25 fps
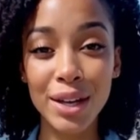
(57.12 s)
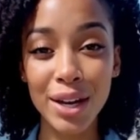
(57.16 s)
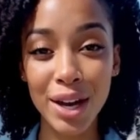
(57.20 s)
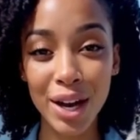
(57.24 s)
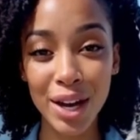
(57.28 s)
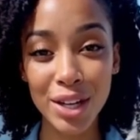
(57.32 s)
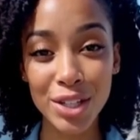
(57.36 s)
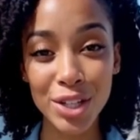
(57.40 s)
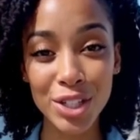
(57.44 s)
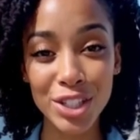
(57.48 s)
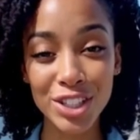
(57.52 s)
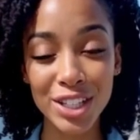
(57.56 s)

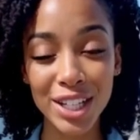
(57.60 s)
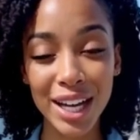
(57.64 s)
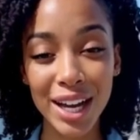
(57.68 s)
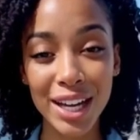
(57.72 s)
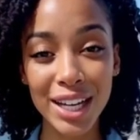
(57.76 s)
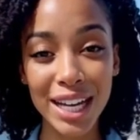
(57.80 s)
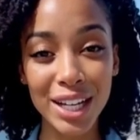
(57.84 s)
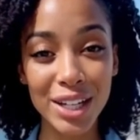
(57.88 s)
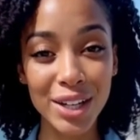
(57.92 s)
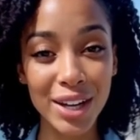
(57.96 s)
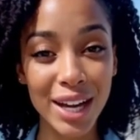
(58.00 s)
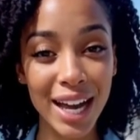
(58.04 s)

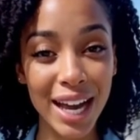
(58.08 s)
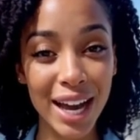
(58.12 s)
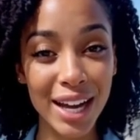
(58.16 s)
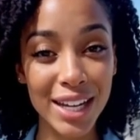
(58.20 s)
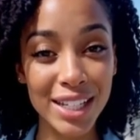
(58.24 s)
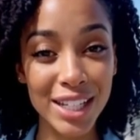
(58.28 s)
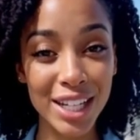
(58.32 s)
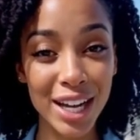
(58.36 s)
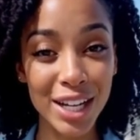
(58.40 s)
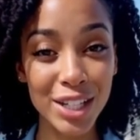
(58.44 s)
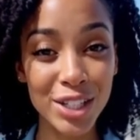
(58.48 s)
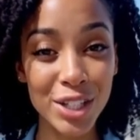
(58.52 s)
Understanding land
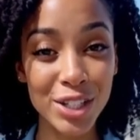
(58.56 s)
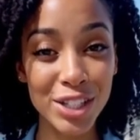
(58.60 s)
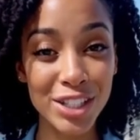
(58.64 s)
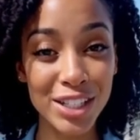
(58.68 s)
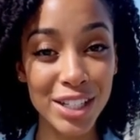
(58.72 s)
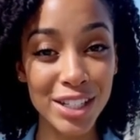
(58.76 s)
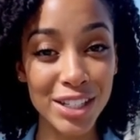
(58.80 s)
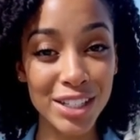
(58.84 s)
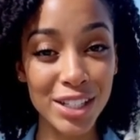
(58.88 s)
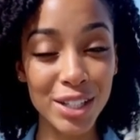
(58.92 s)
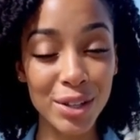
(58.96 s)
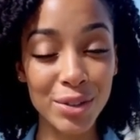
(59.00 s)
tenure
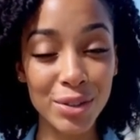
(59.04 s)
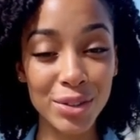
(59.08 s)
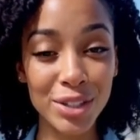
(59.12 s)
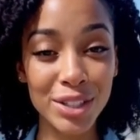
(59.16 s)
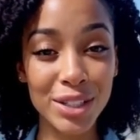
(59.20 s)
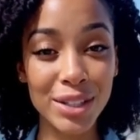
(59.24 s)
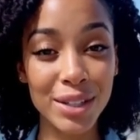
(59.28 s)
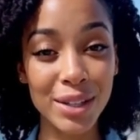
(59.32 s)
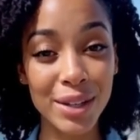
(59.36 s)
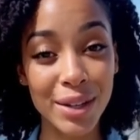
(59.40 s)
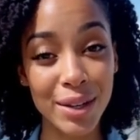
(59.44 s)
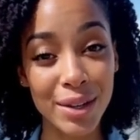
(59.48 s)
systems.
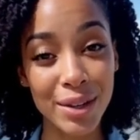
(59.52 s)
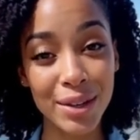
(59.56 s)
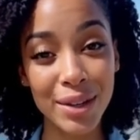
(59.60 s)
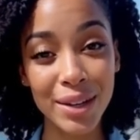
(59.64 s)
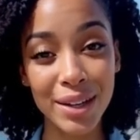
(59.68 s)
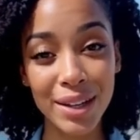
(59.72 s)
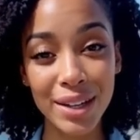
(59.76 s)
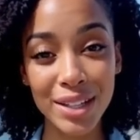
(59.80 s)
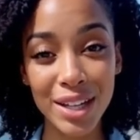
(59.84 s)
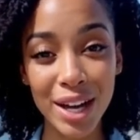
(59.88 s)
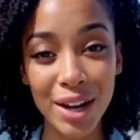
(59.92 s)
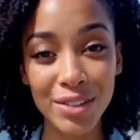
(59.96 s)

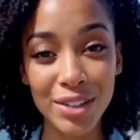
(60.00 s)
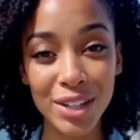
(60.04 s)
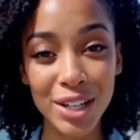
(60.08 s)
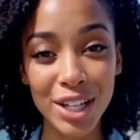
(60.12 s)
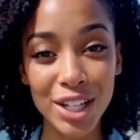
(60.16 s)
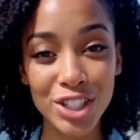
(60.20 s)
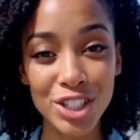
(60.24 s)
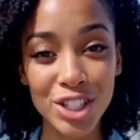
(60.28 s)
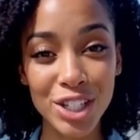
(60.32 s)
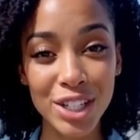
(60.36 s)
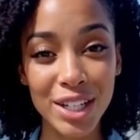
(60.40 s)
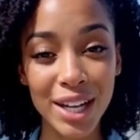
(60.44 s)

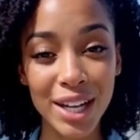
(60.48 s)
Definition